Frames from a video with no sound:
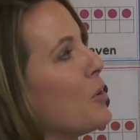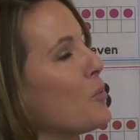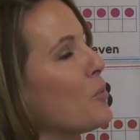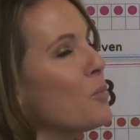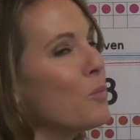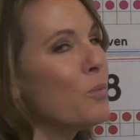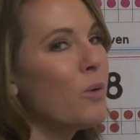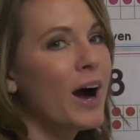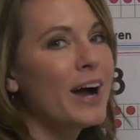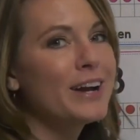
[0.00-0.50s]

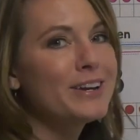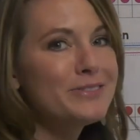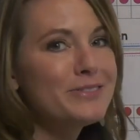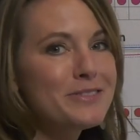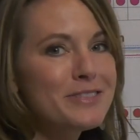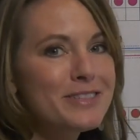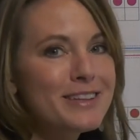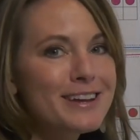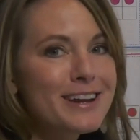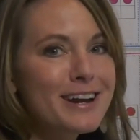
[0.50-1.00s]
Why do you
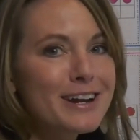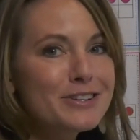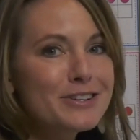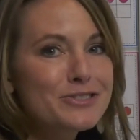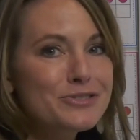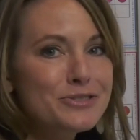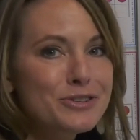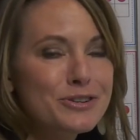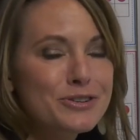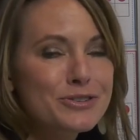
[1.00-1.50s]
think I
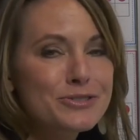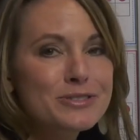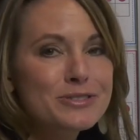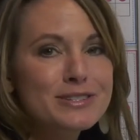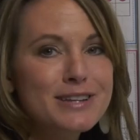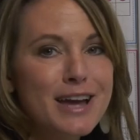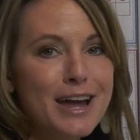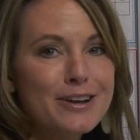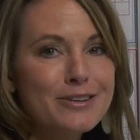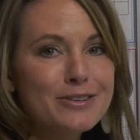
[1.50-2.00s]
drew
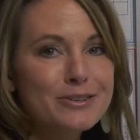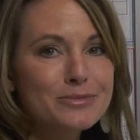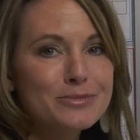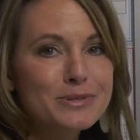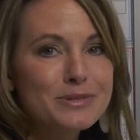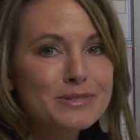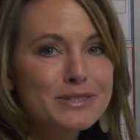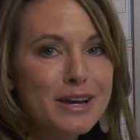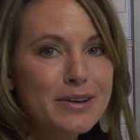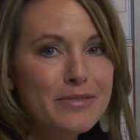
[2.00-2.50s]
10 groups of
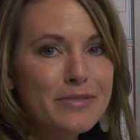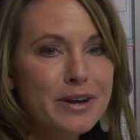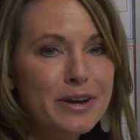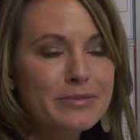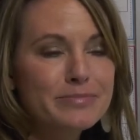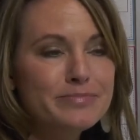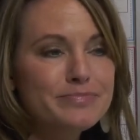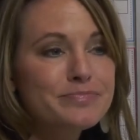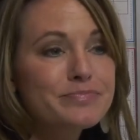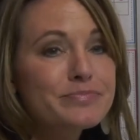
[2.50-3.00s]
7?
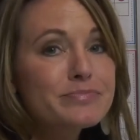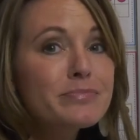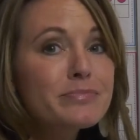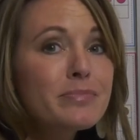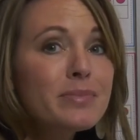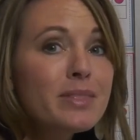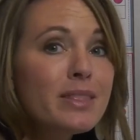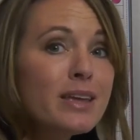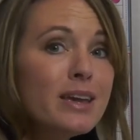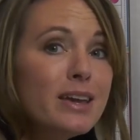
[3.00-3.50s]

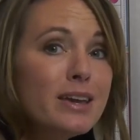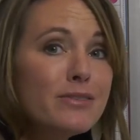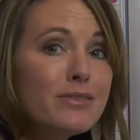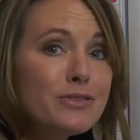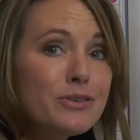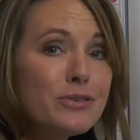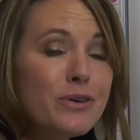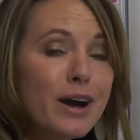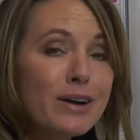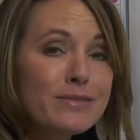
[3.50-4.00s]
If
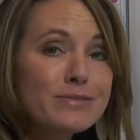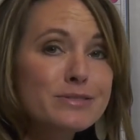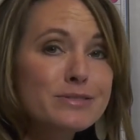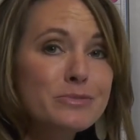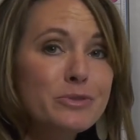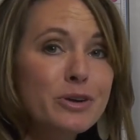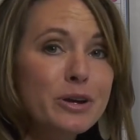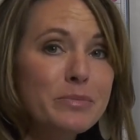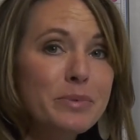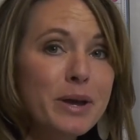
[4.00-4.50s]
you have some
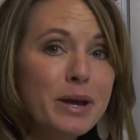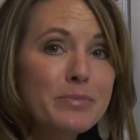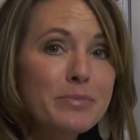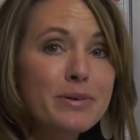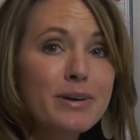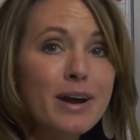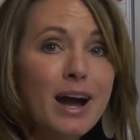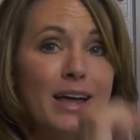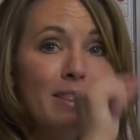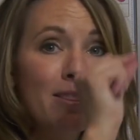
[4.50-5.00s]
grid
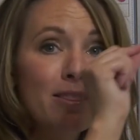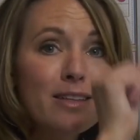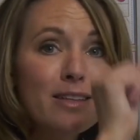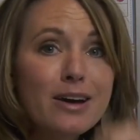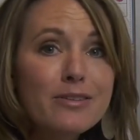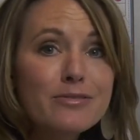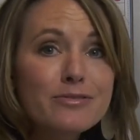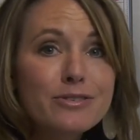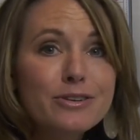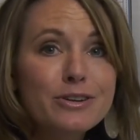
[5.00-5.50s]
paper, I'd
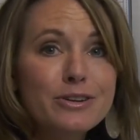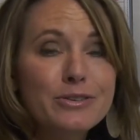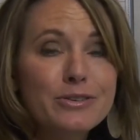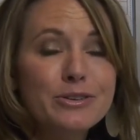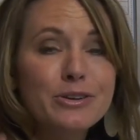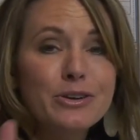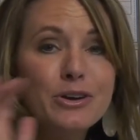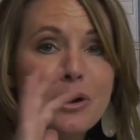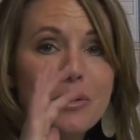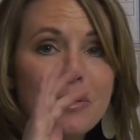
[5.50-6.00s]
love for you to
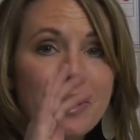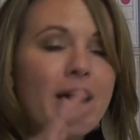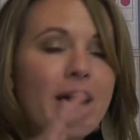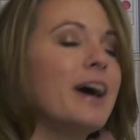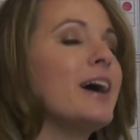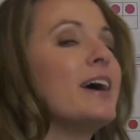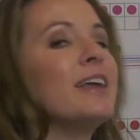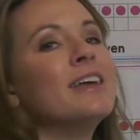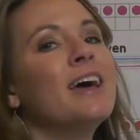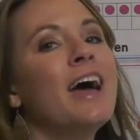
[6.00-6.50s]
go
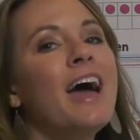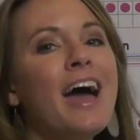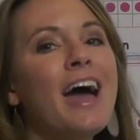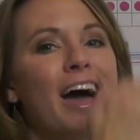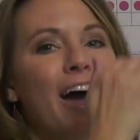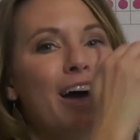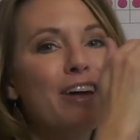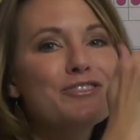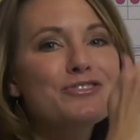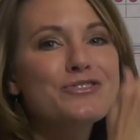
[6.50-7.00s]
ahead
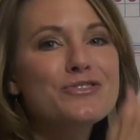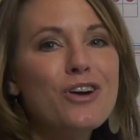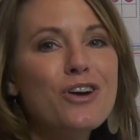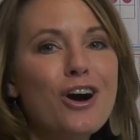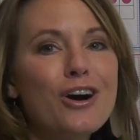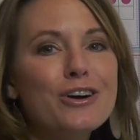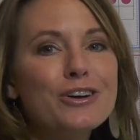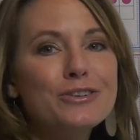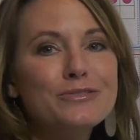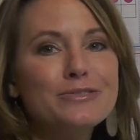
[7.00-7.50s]
and draw
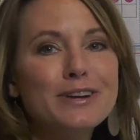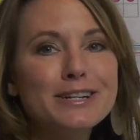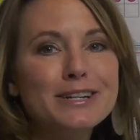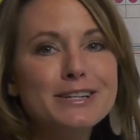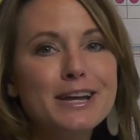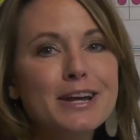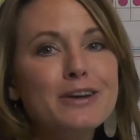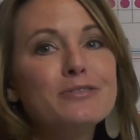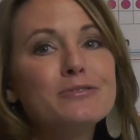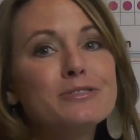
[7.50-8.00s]
your
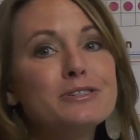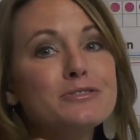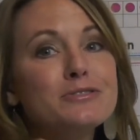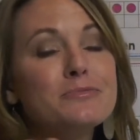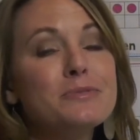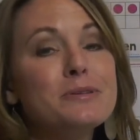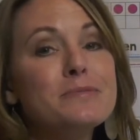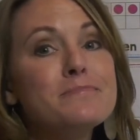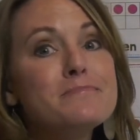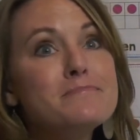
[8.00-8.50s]
rectangle, which will
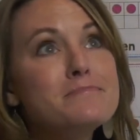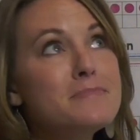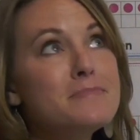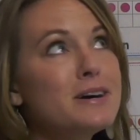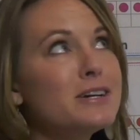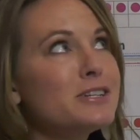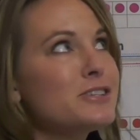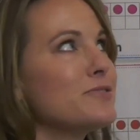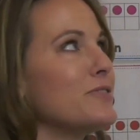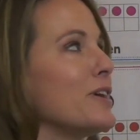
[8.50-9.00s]
be
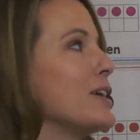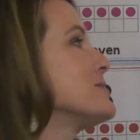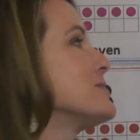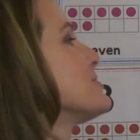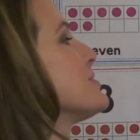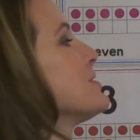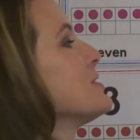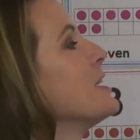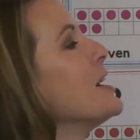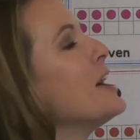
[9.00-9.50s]
much
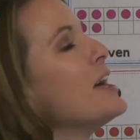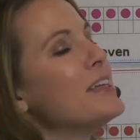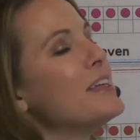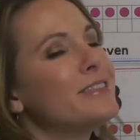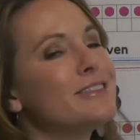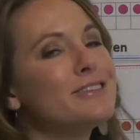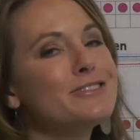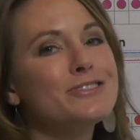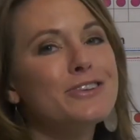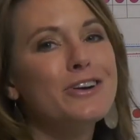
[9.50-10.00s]
faster
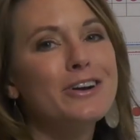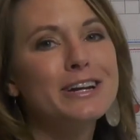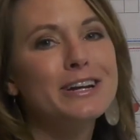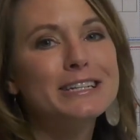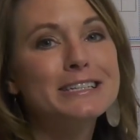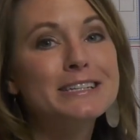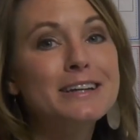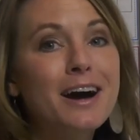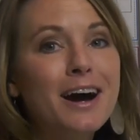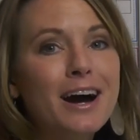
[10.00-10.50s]
than drawing
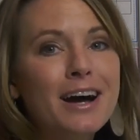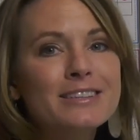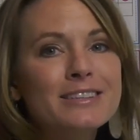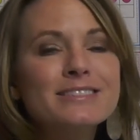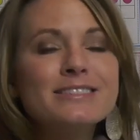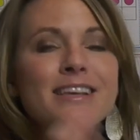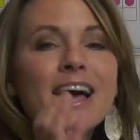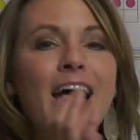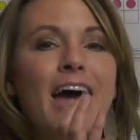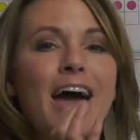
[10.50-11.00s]
dots,
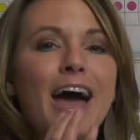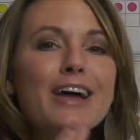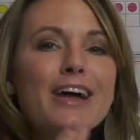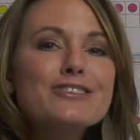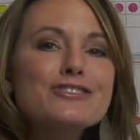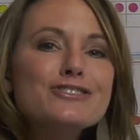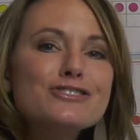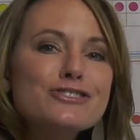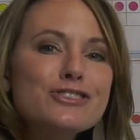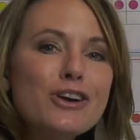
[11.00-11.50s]
and
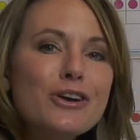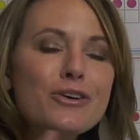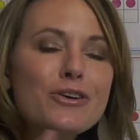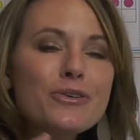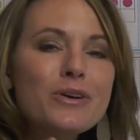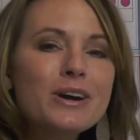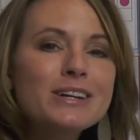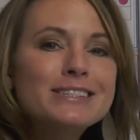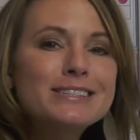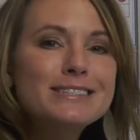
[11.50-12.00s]
show
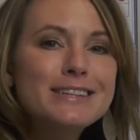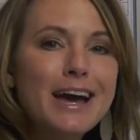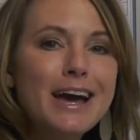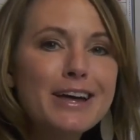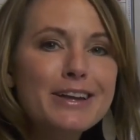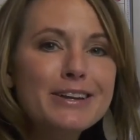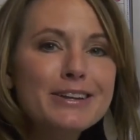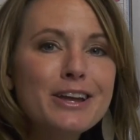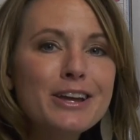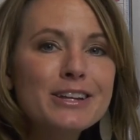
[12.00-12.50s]

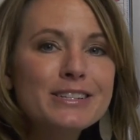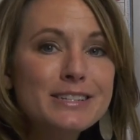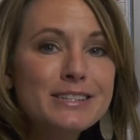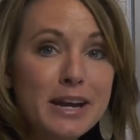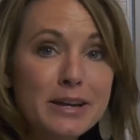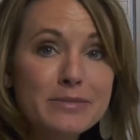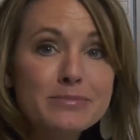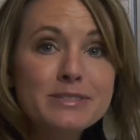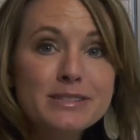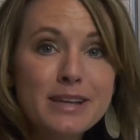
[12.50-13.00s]
10
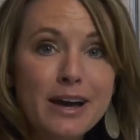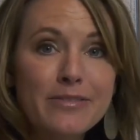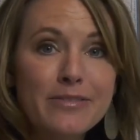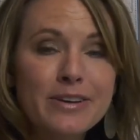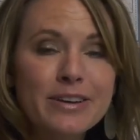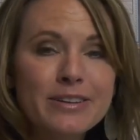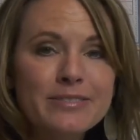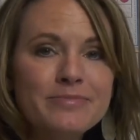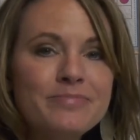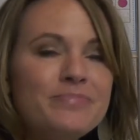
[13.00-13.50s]
times 7.